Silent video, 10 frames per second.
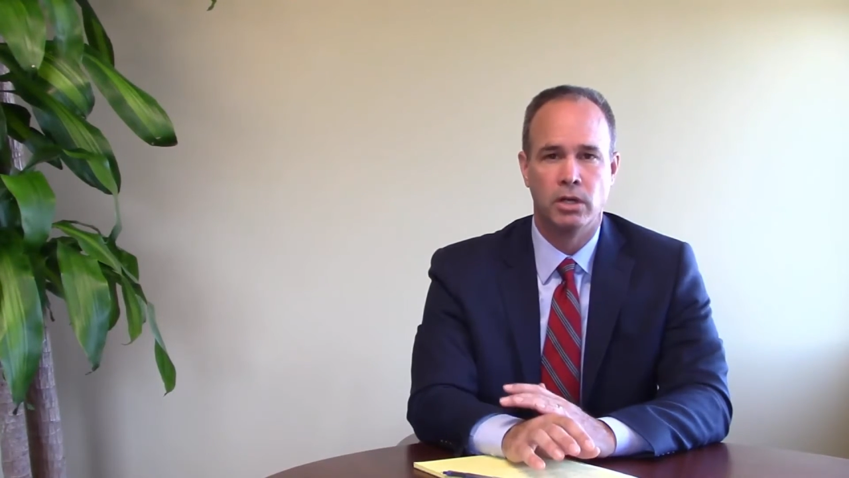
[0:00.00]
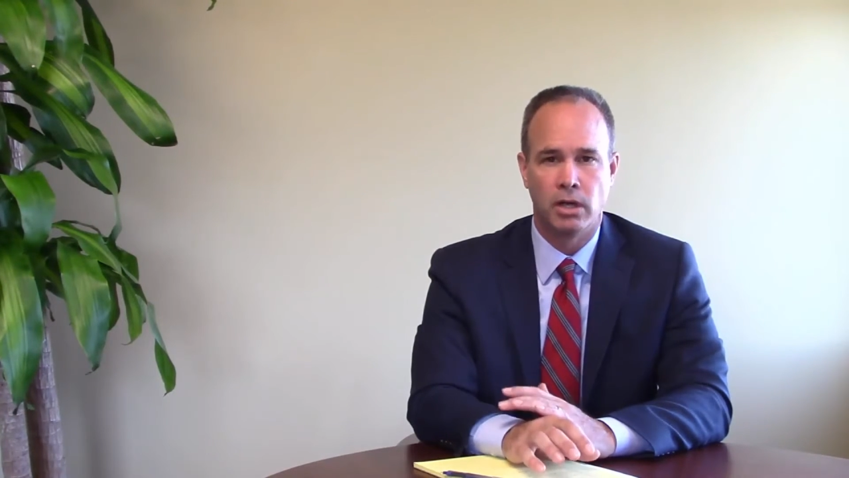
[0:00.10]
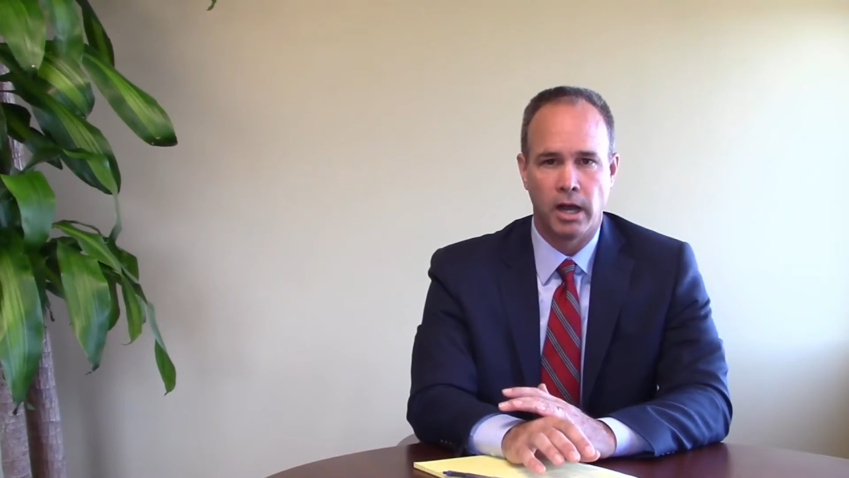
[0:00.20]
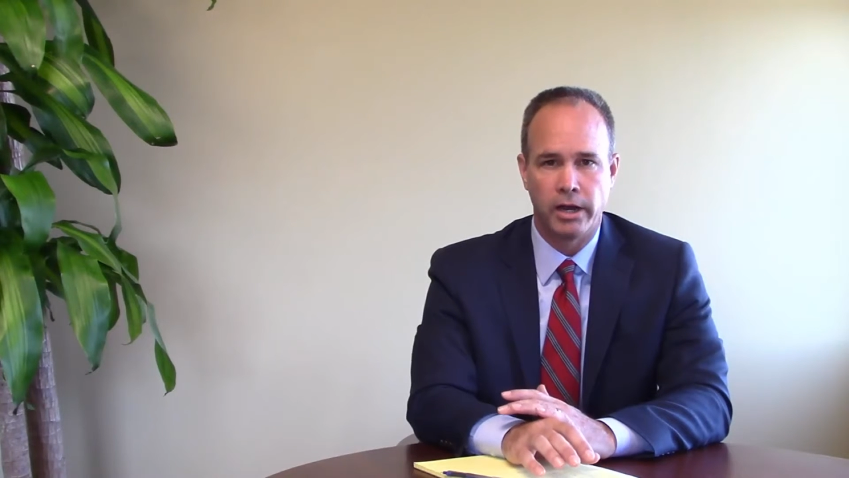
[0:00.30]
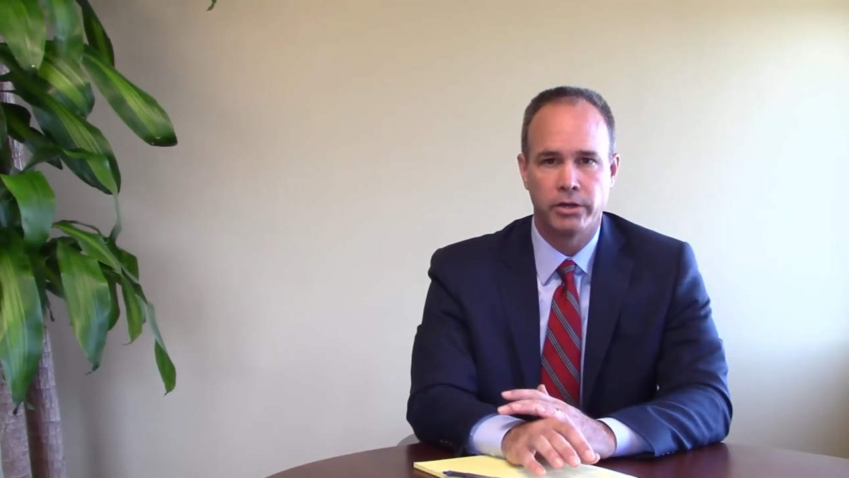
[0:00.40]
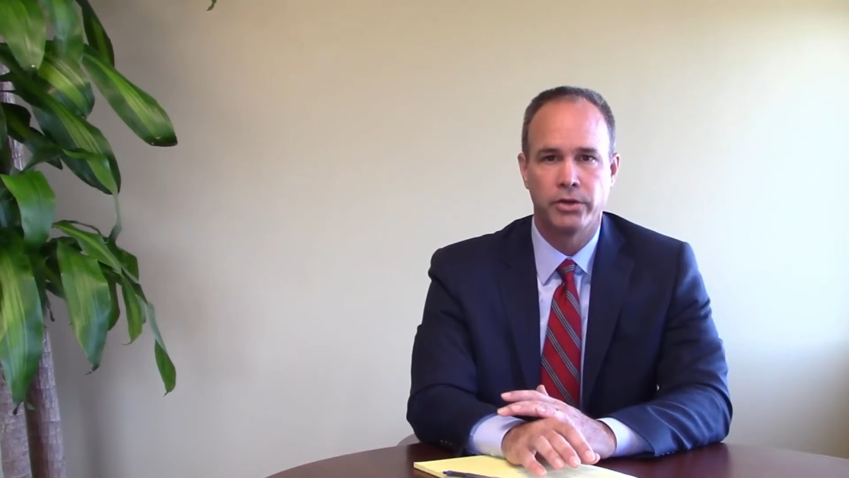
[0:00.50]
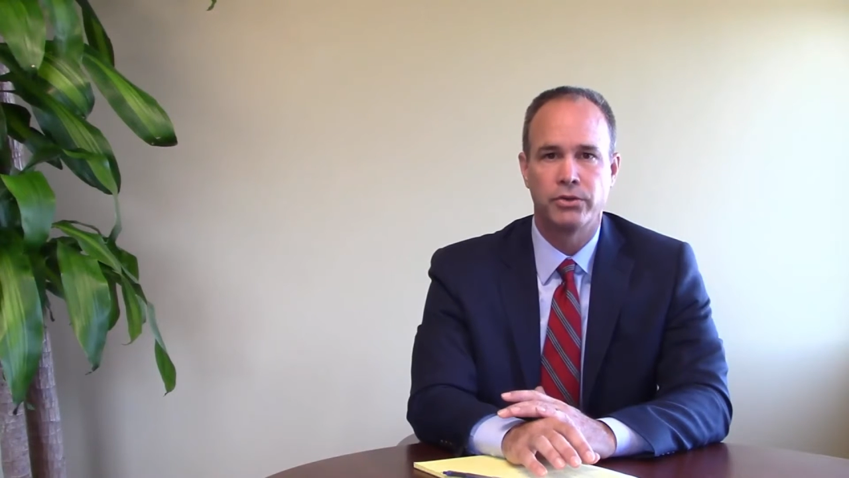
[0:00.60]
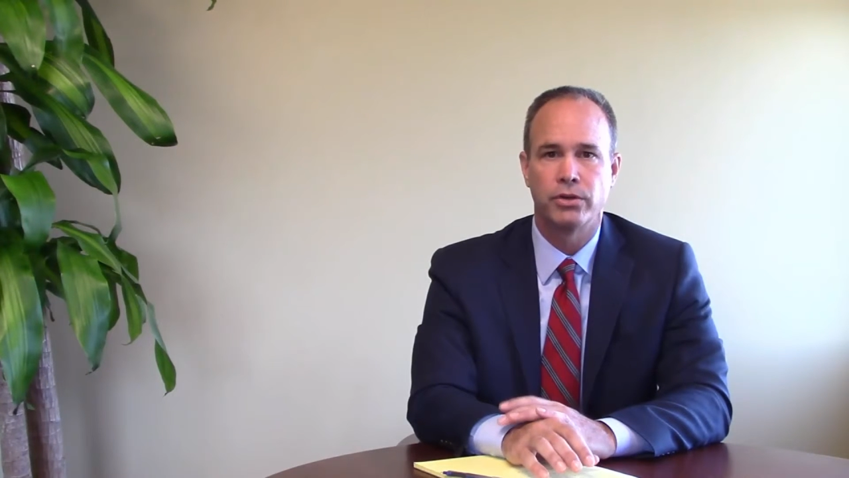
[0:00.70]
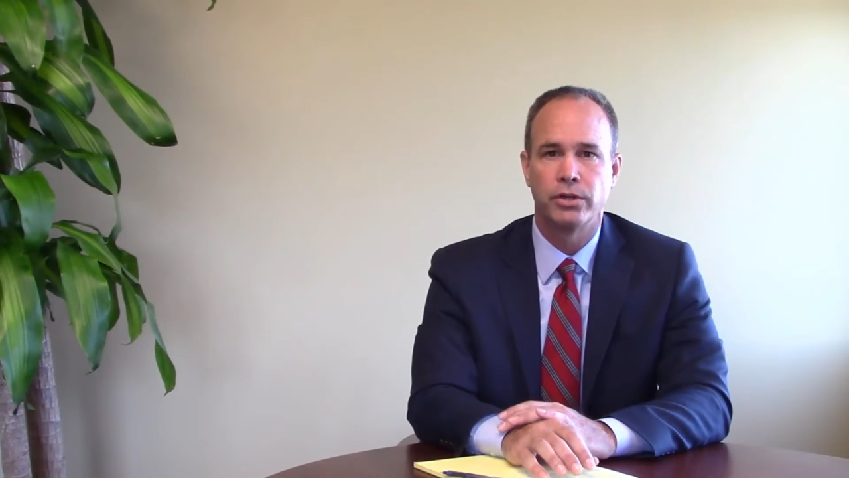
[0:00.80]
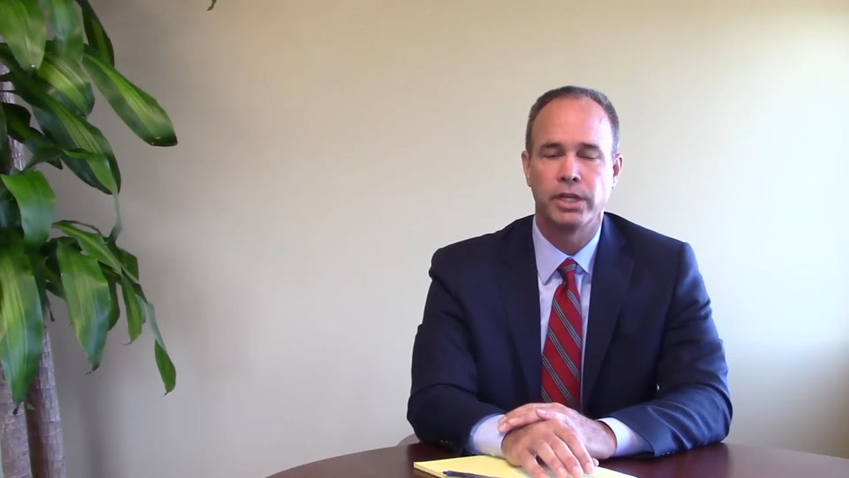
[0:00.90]
hire an
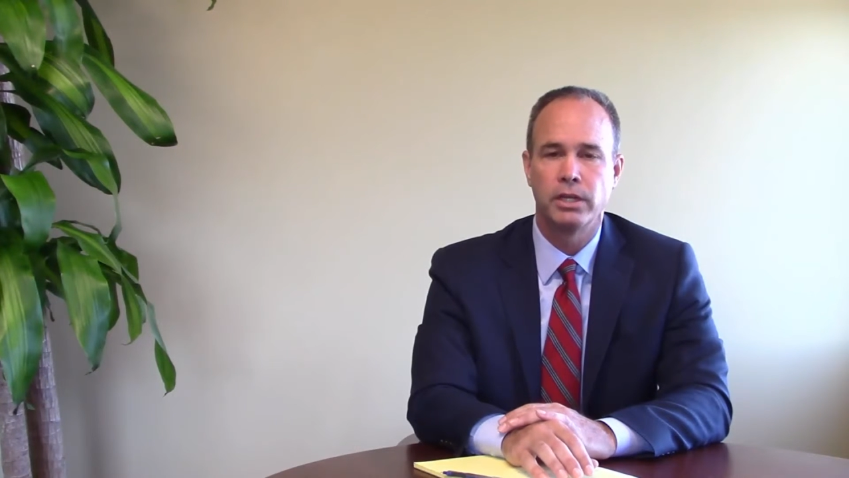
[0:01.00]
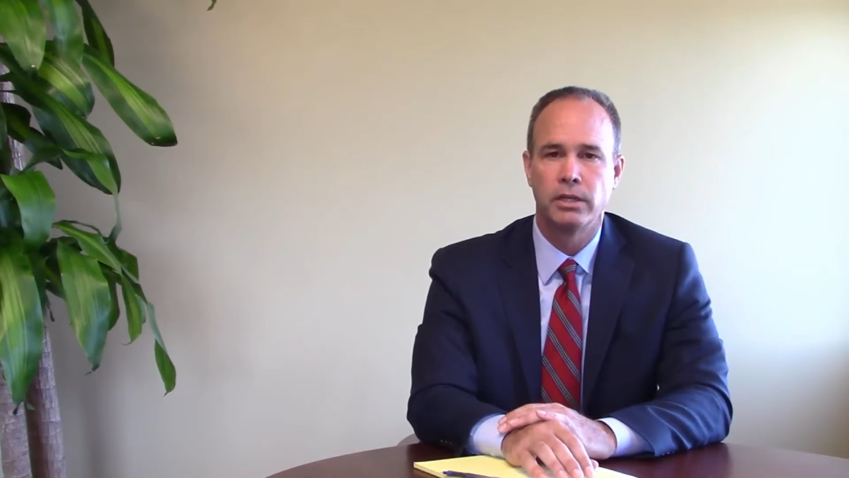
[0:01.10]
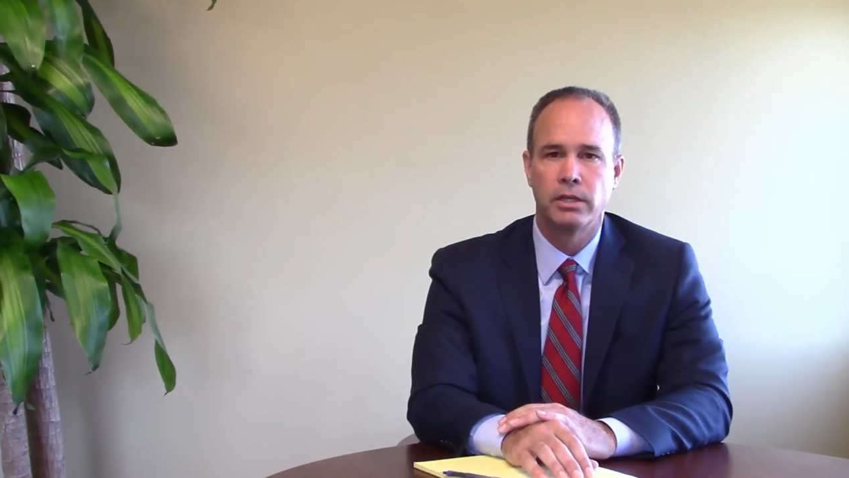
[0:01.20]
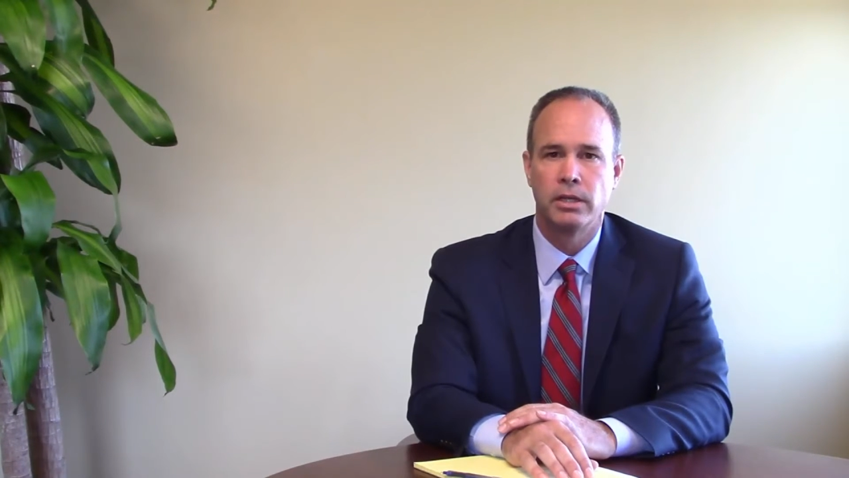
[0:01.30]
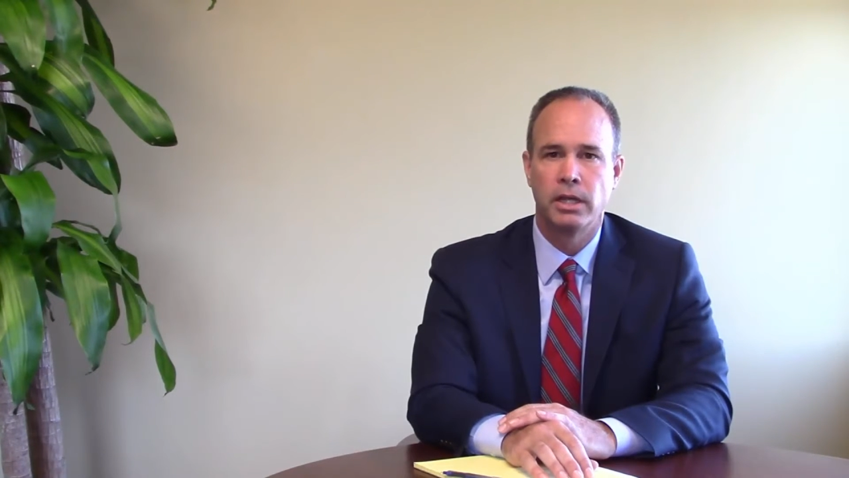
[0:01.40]
attorney